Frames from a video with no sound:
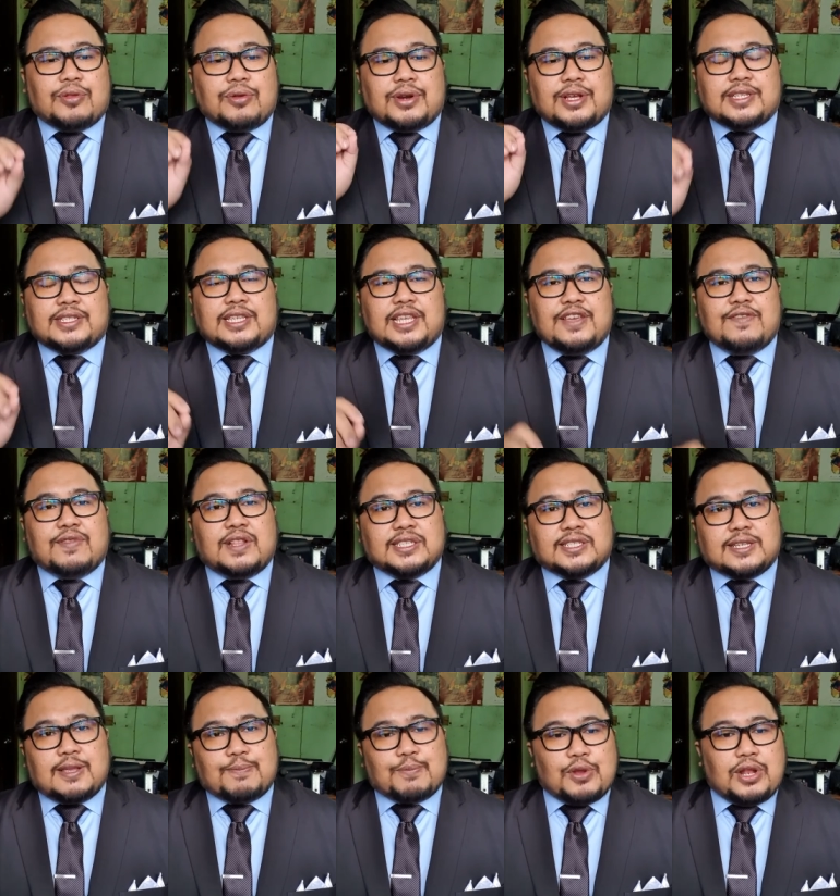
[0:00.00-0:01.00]
to receive the
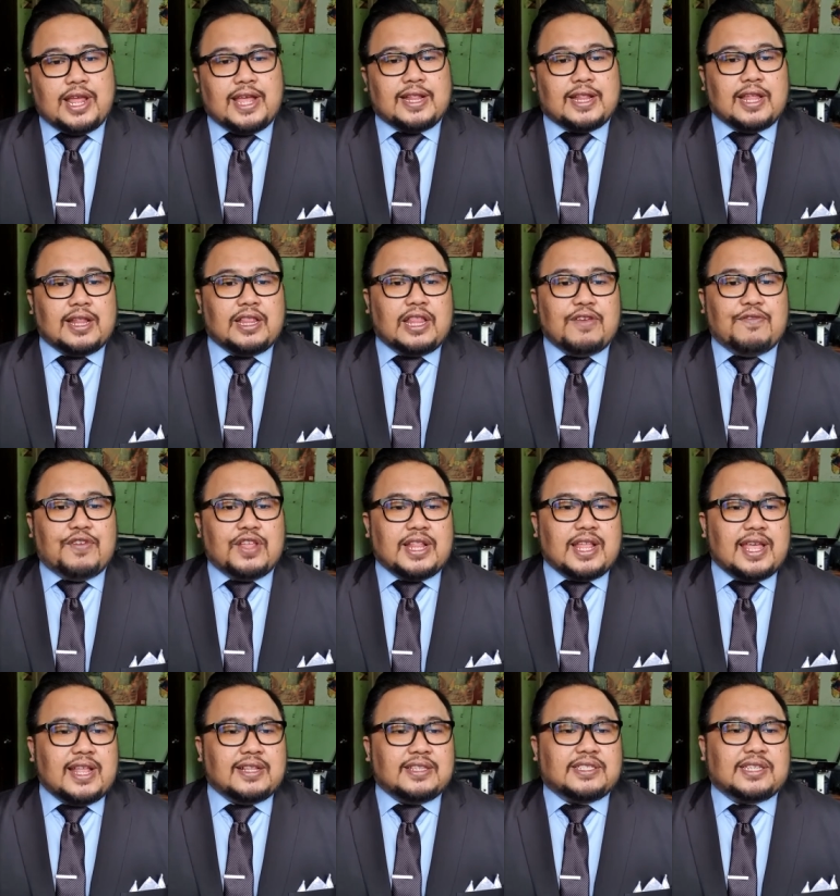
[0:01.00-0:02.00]
stipulated
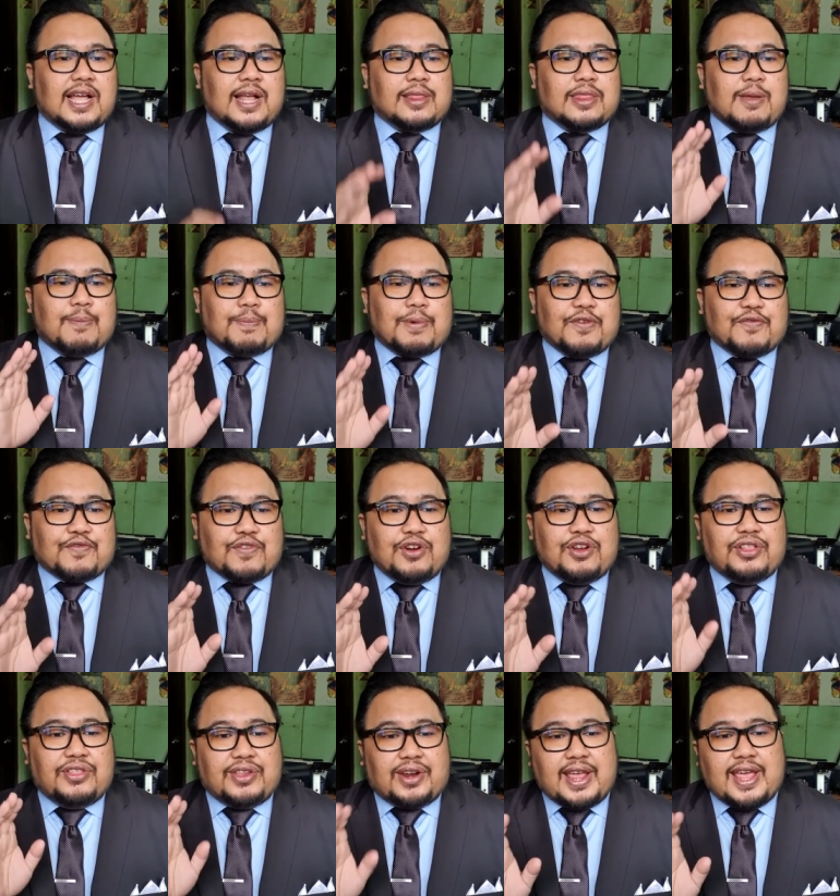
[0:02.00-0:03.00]
dividends at the
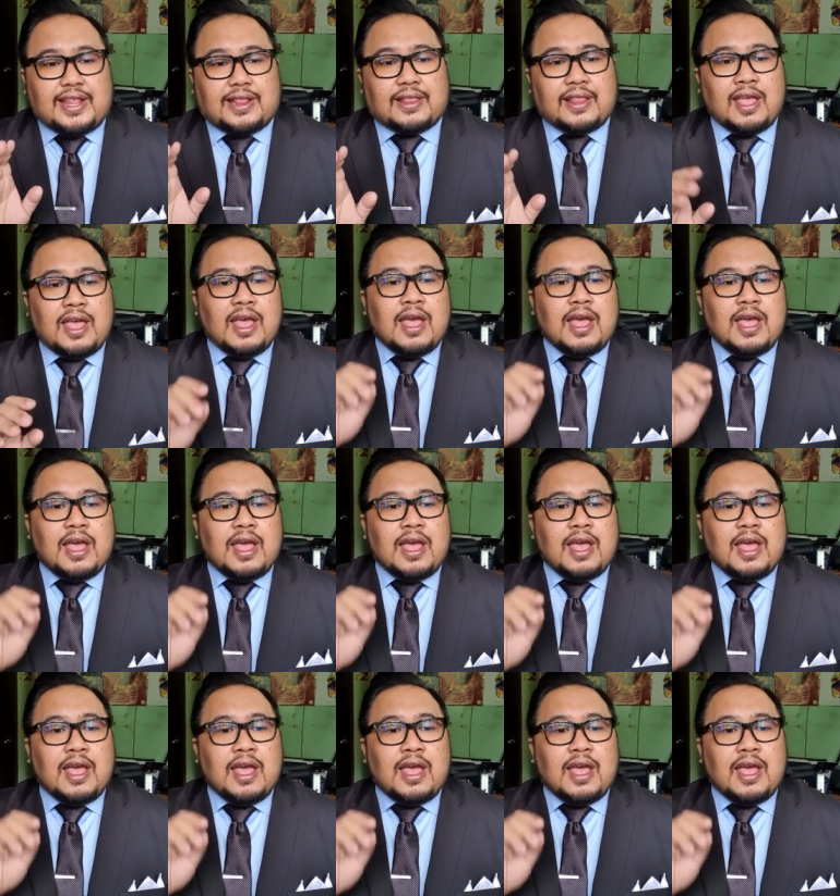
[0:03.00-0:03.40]
preferred rate,